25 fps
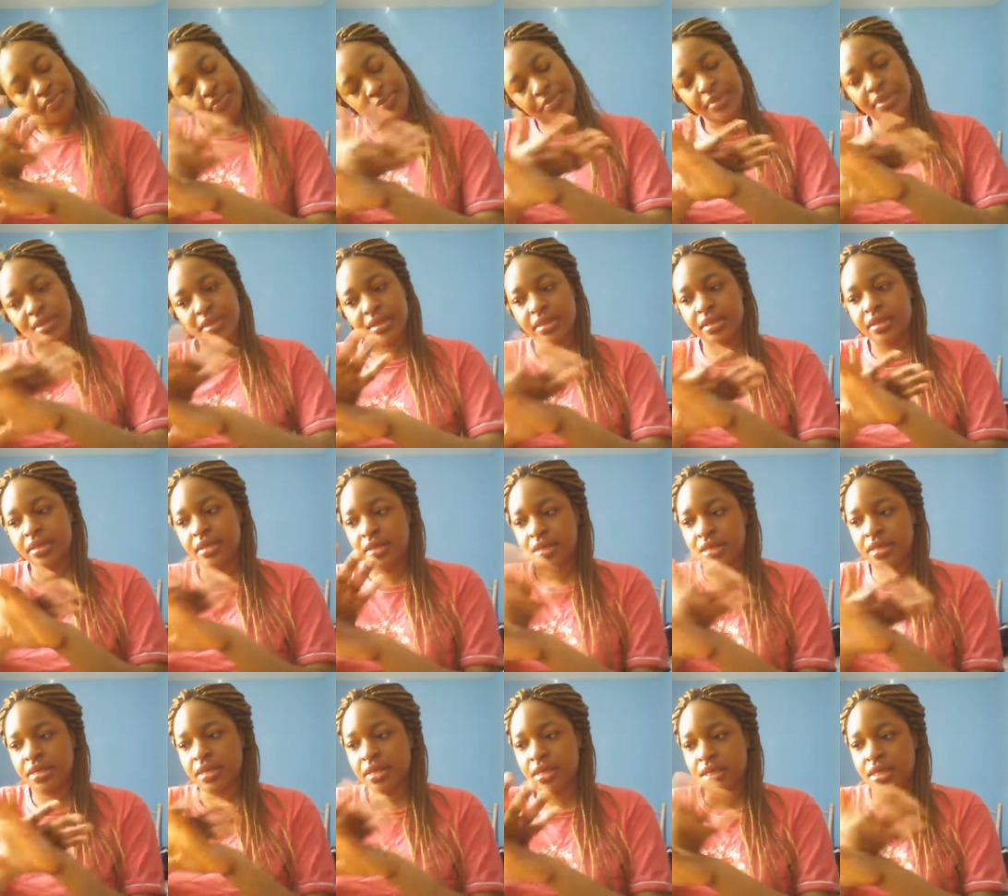
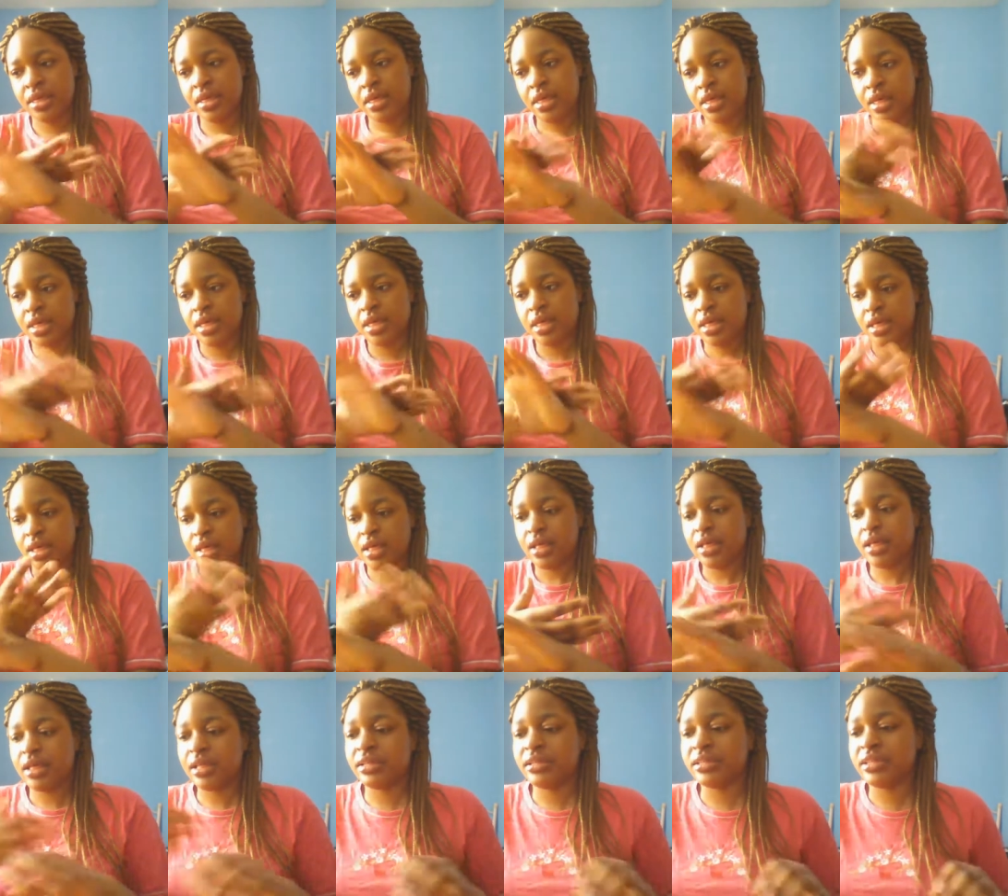Um,
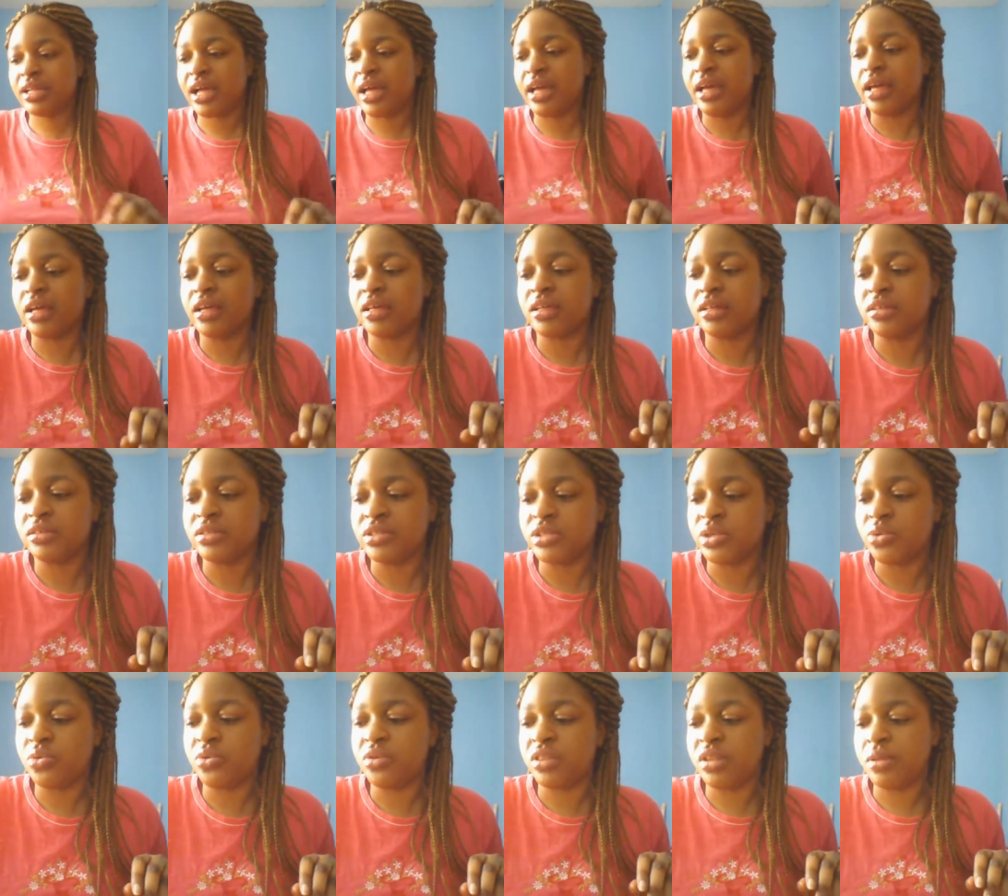it's
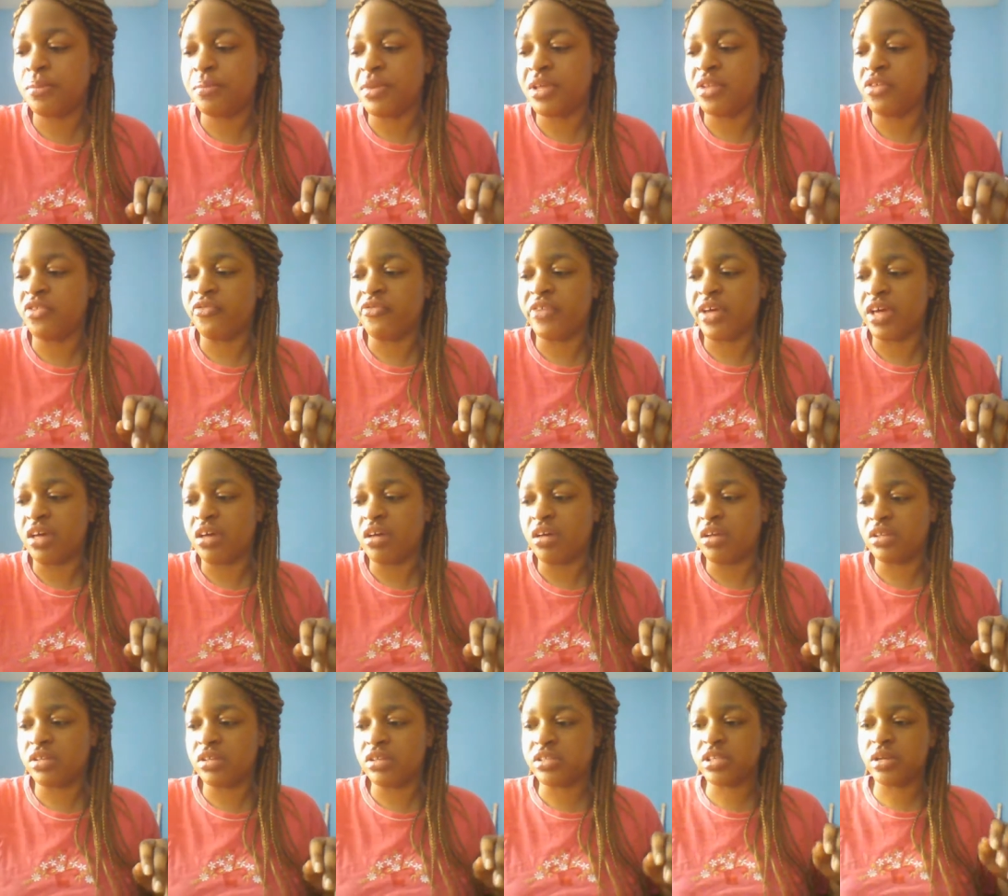like doing the
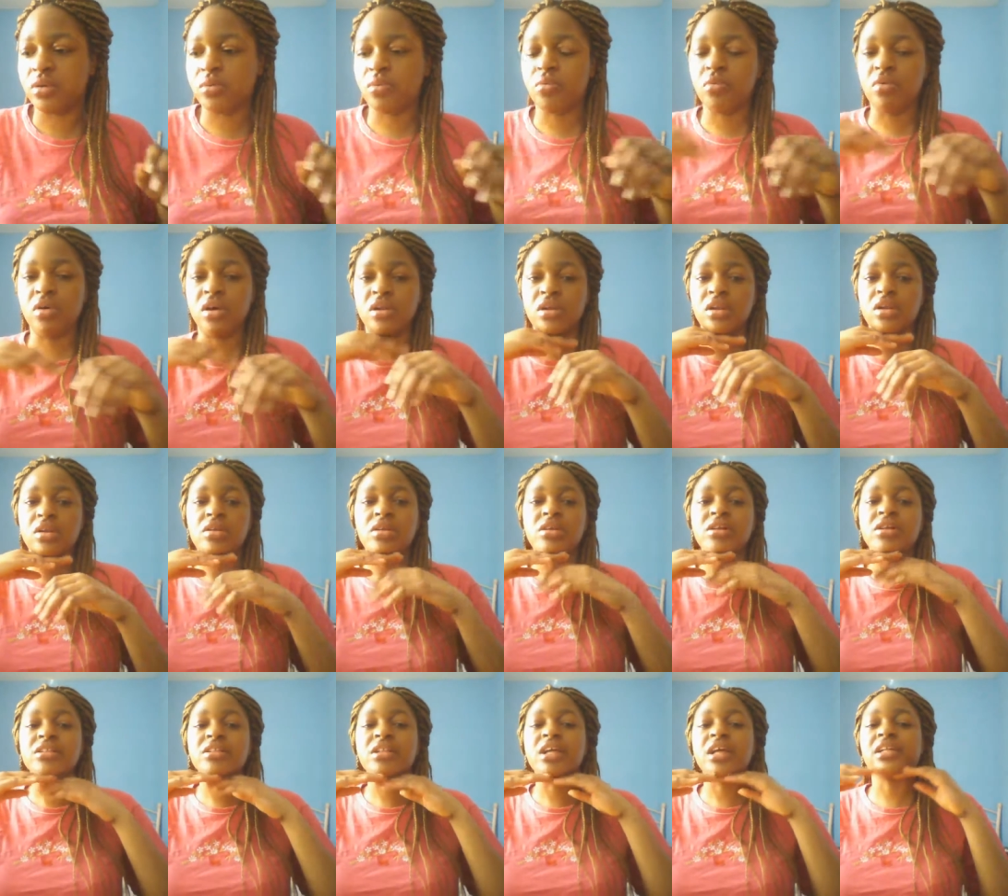middle finger to
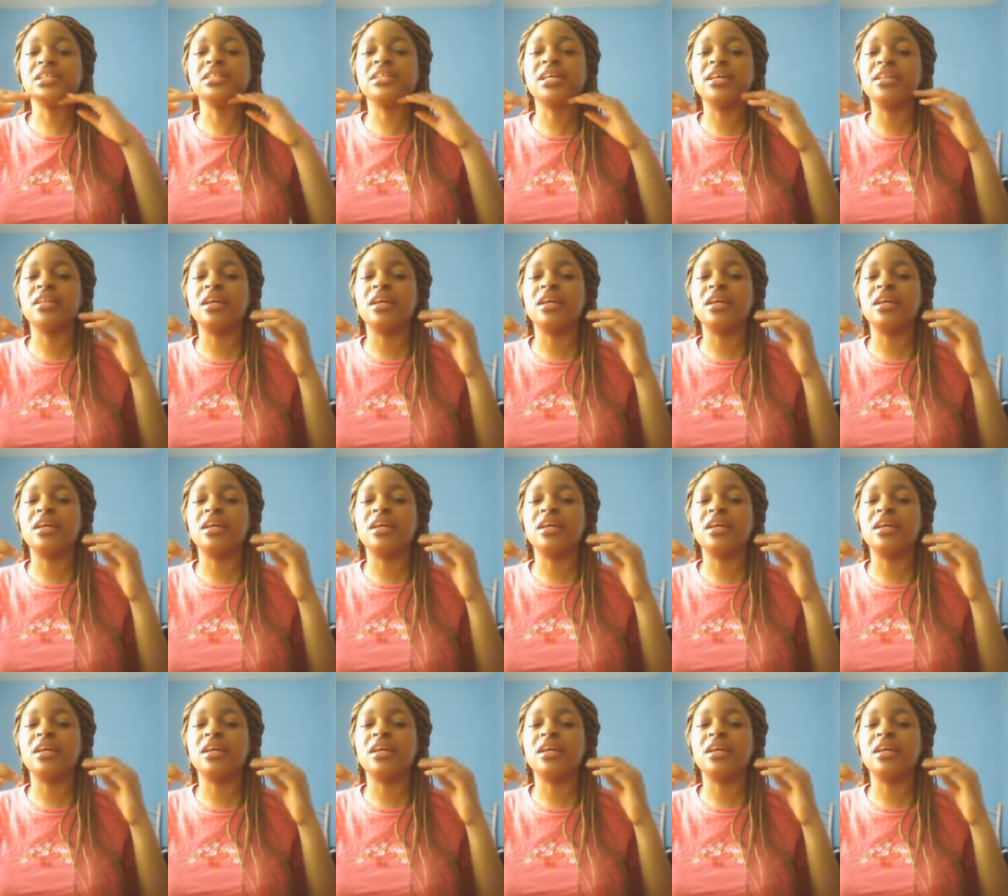someone.